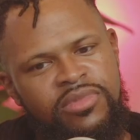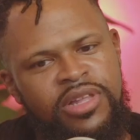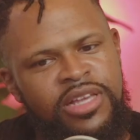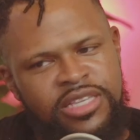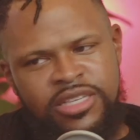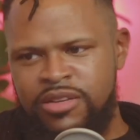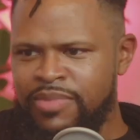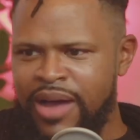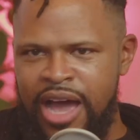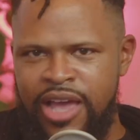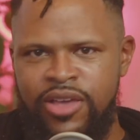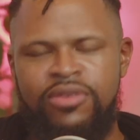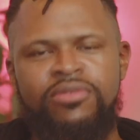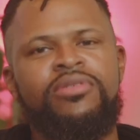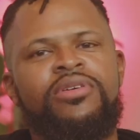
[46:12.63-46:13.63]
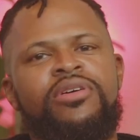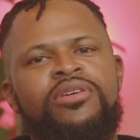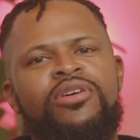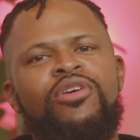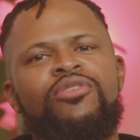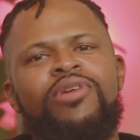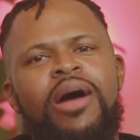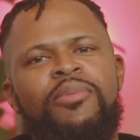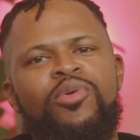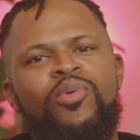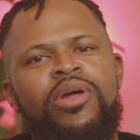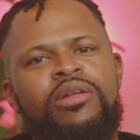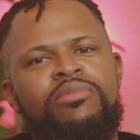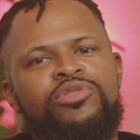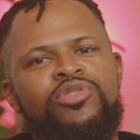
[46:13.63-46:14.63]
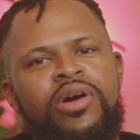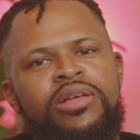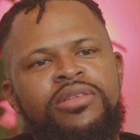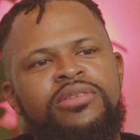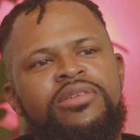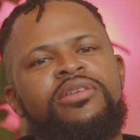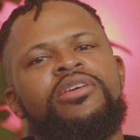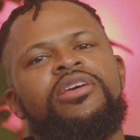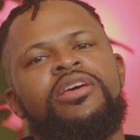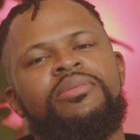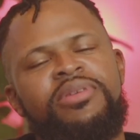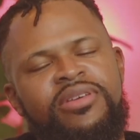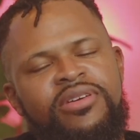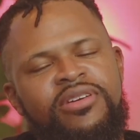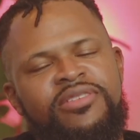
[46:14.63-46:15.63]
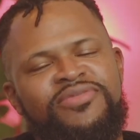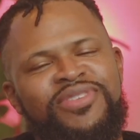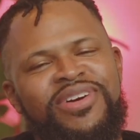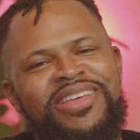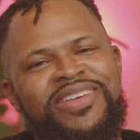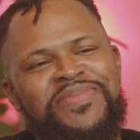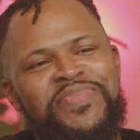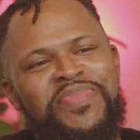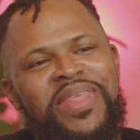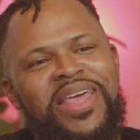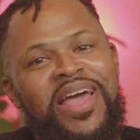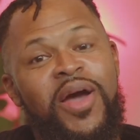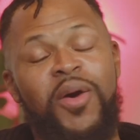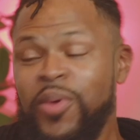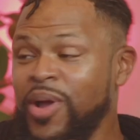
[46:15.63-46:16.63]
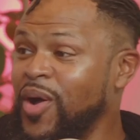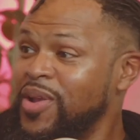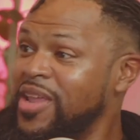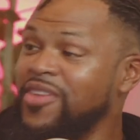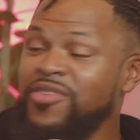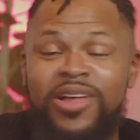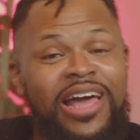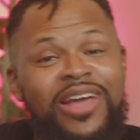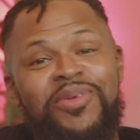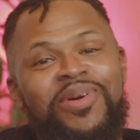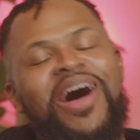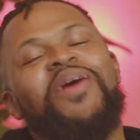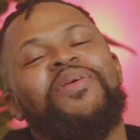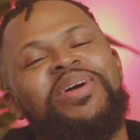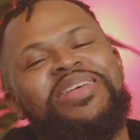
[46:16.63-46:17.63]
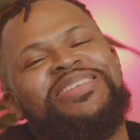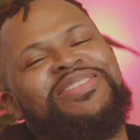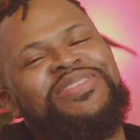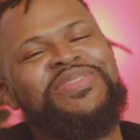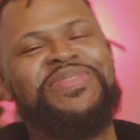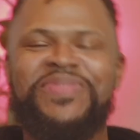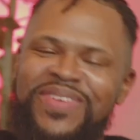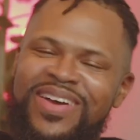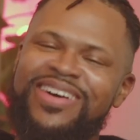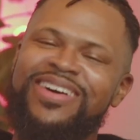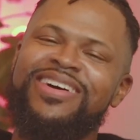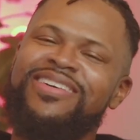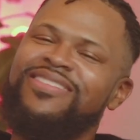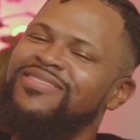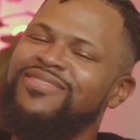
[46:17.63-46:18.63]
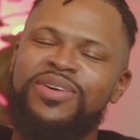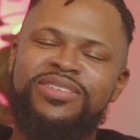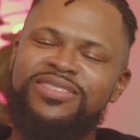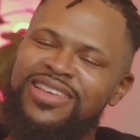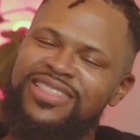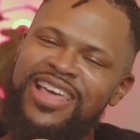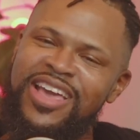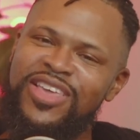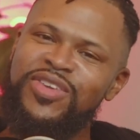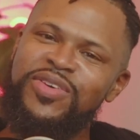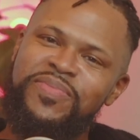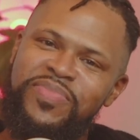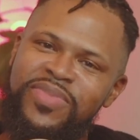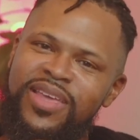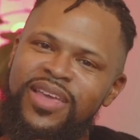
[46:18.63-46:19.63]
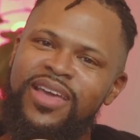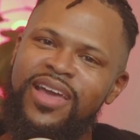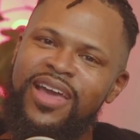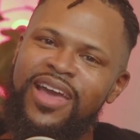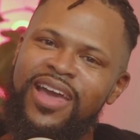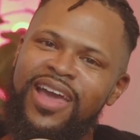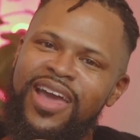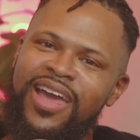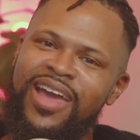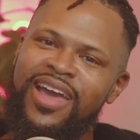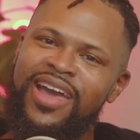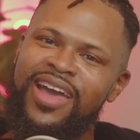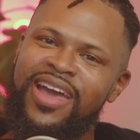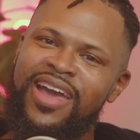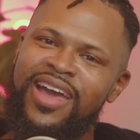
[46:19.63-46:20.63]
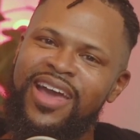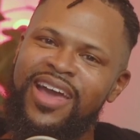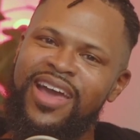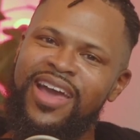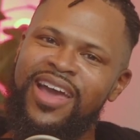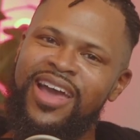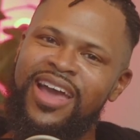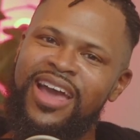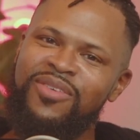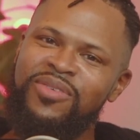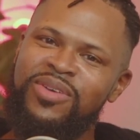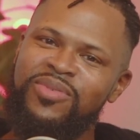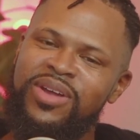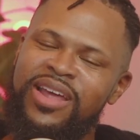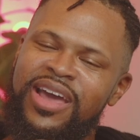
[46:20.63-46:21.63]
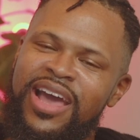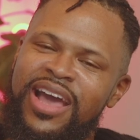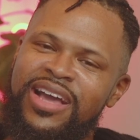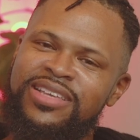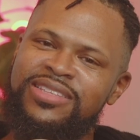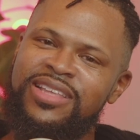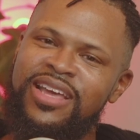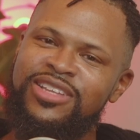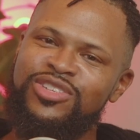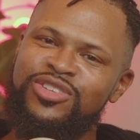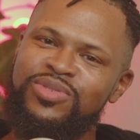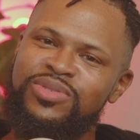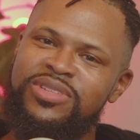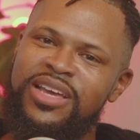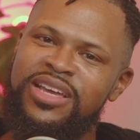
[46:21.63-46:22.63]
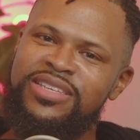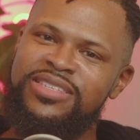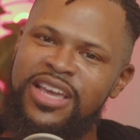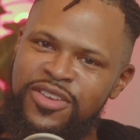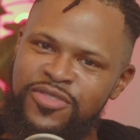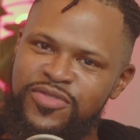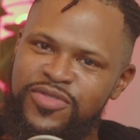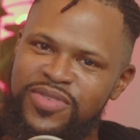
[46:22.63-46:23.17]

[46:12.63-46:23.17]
Links in the bio. Go grab me one of them joints. It'd be good for you. We're going to leave you like we always do. Want to say thank you. And we want to ask that you stay safe.